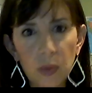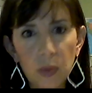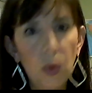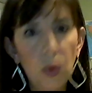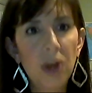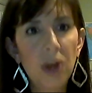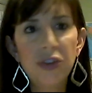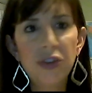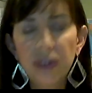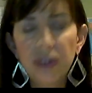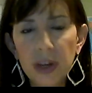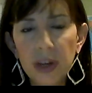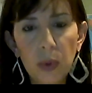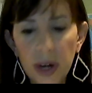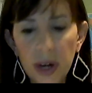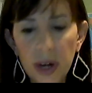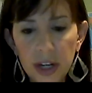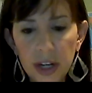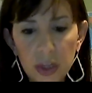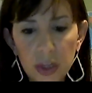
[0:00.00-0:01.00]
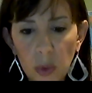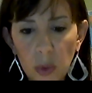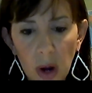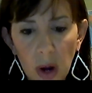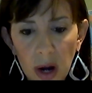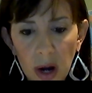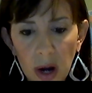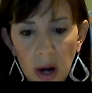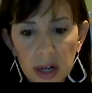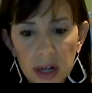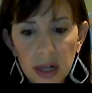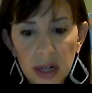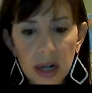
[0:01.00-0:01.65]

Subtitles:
wondering where you are.